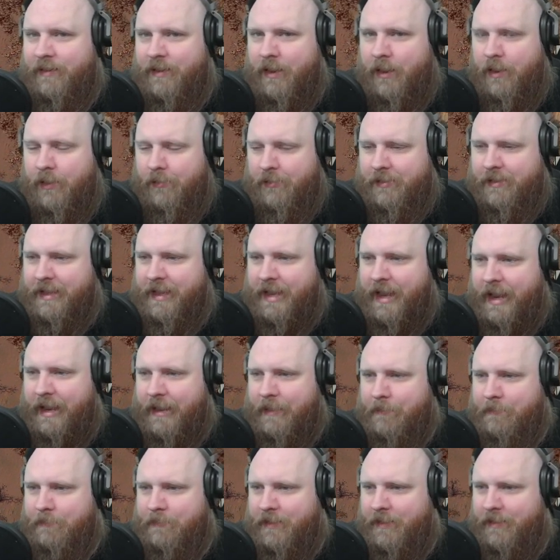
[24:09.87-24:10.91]

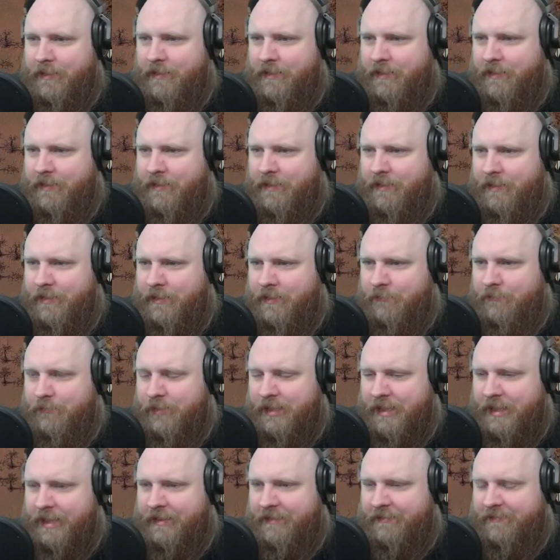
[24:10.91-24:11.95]
Okay.
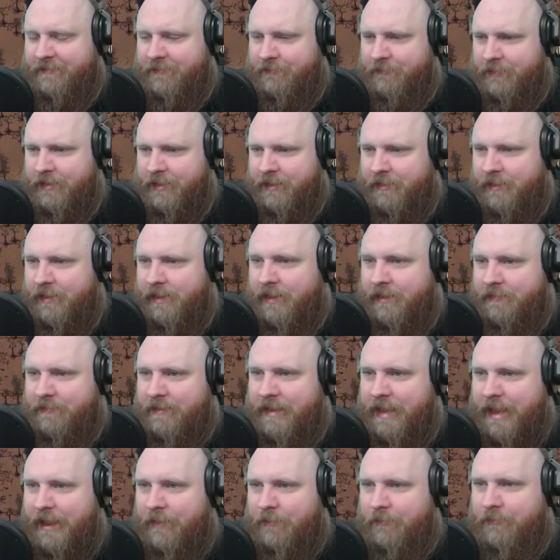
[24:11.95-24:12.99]
We're getting somewhere.
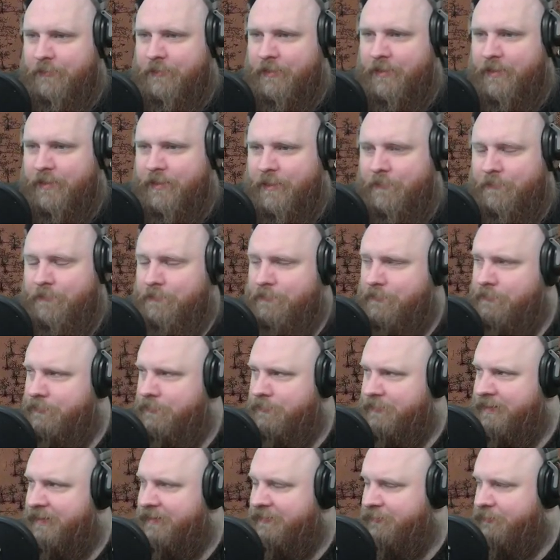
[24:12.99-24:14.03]
Now,
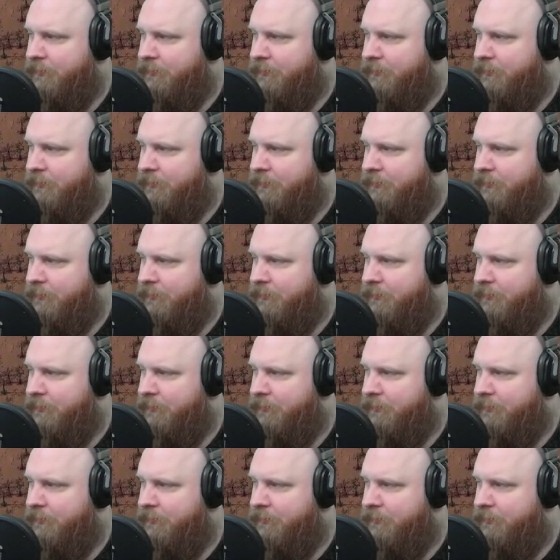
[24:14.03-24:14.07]
this